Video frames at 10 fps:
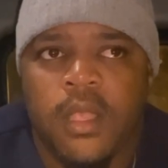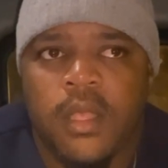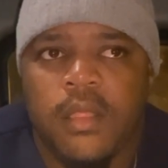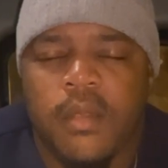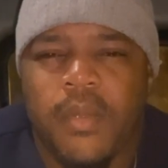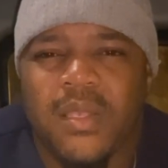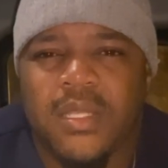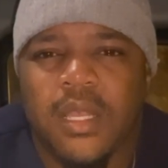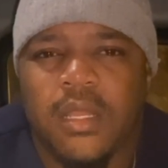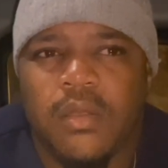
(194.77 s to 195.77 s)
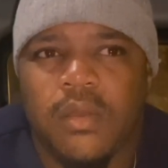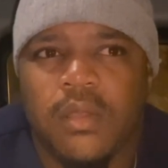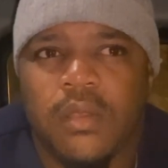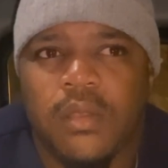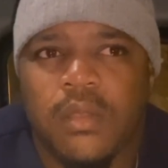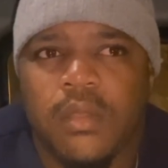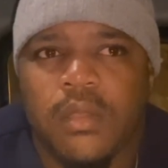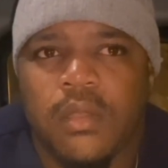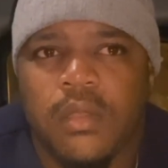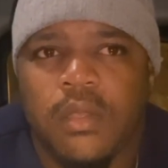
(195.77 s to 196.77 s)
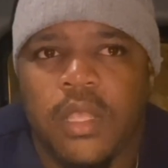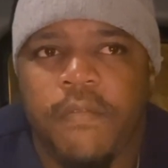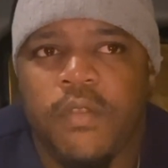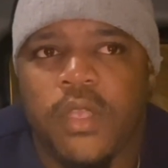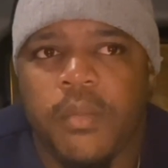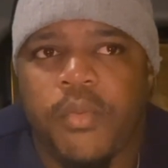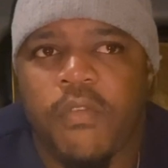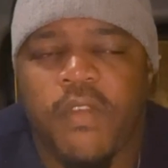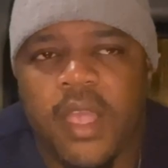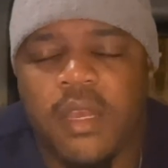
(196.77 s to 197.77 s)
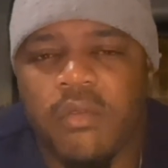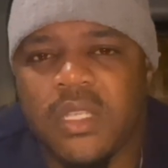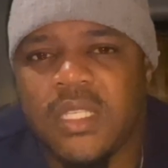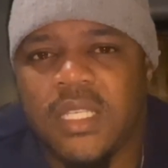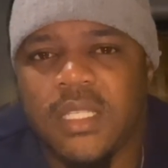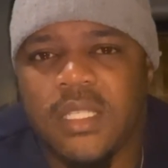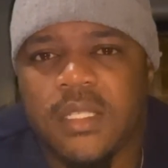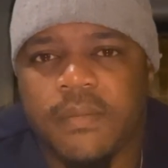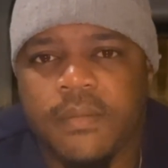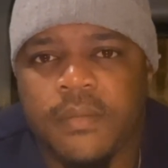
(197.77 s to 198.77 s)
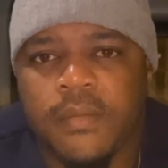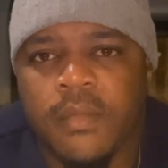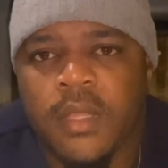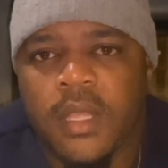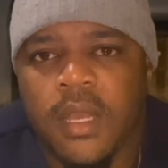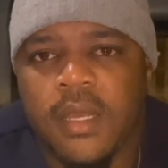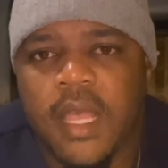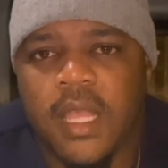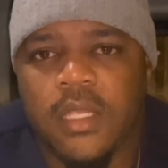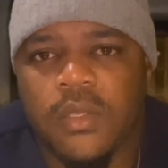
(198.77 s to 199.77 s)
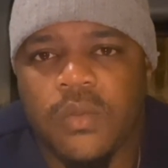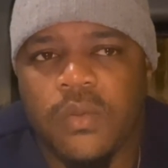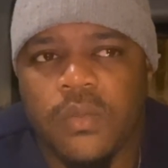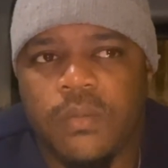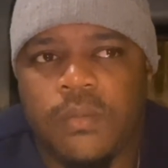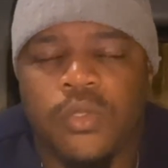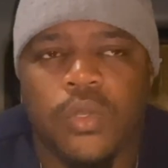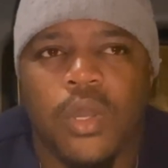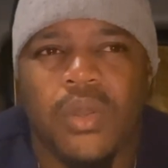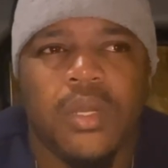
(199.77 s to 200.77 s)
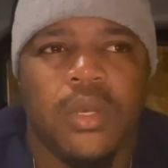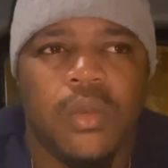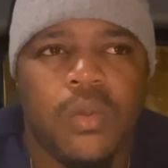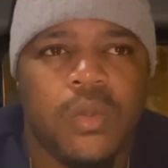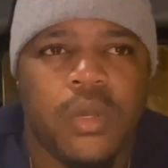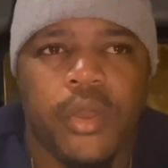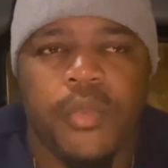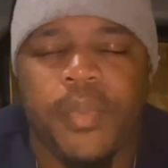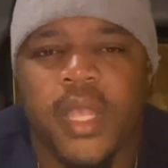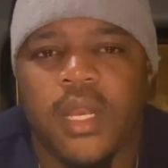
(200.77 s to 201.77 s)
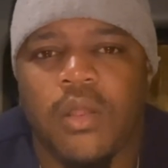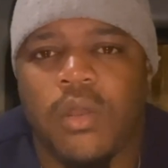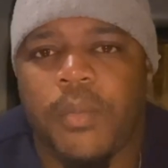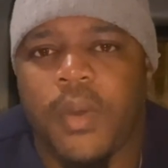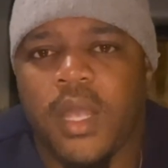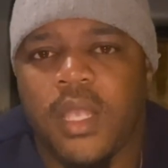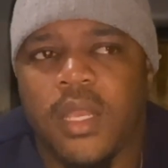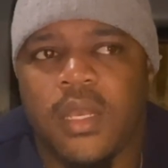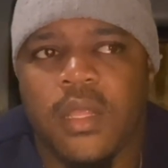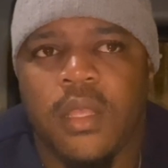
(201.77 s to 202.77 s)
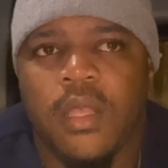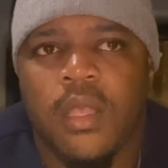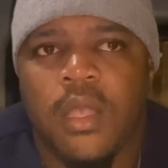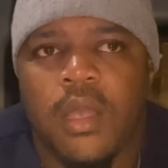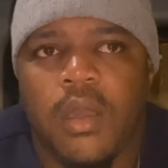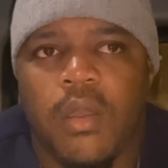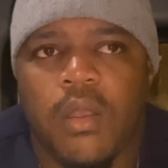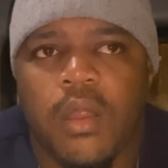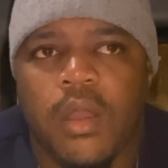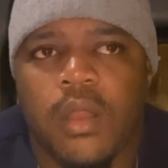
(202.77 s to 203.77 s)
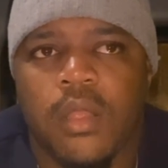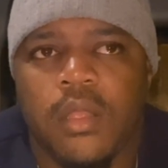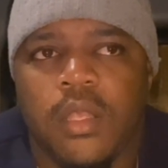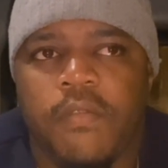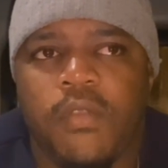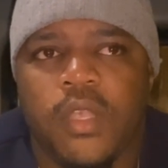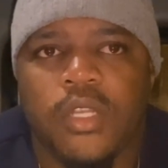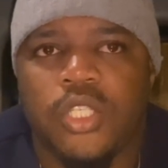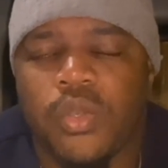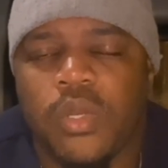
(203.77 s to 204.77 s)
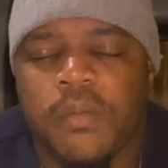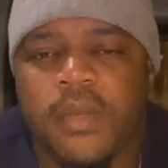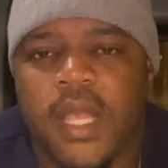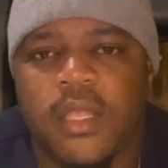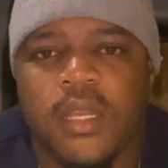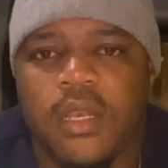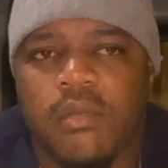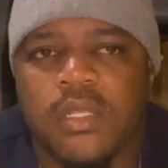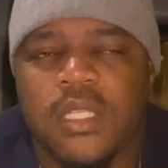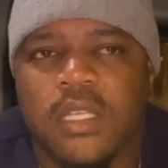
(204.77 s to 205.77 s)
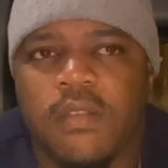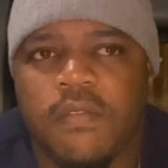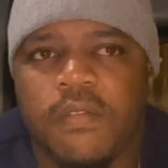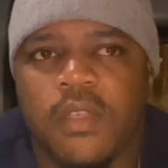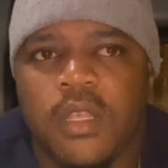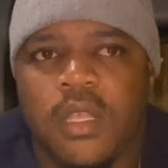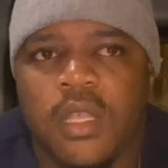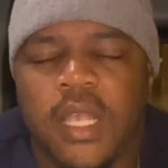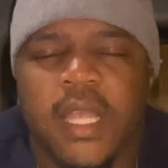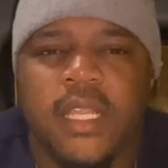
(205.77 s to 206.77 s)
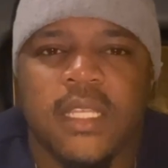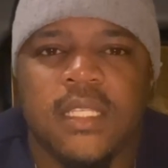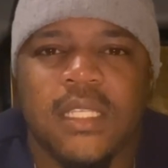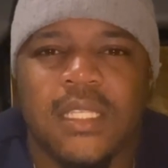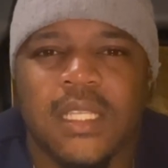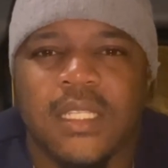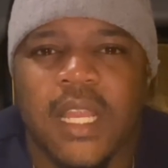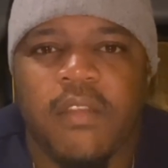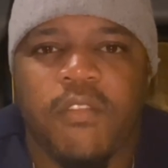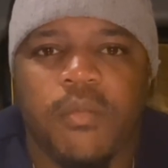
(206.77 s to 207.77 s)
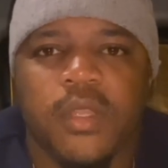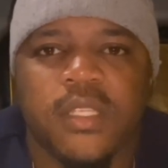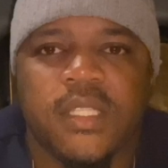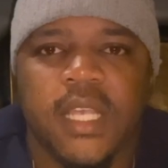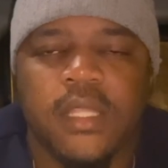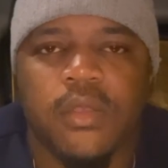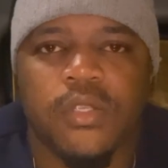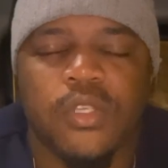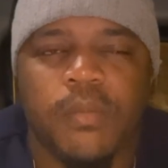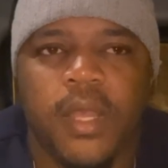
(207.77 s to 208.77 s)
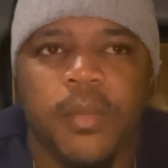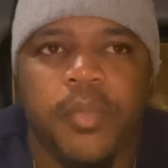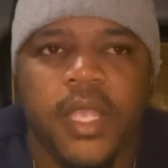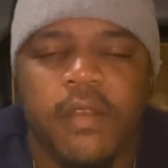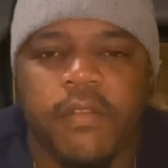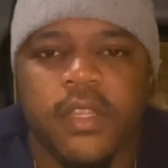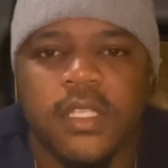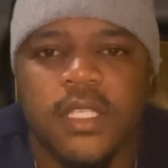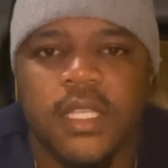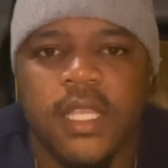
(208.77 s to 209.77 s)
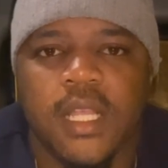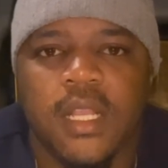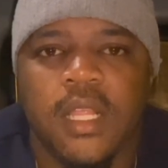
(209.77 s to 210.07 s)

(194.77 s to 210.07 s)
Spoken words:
They're basically gonna, if you can provide the receipts that you took out a loan or you paid it out of pocket, or if you can show them that you didn't receive any assistance like from your state or somebody paid for your CDL,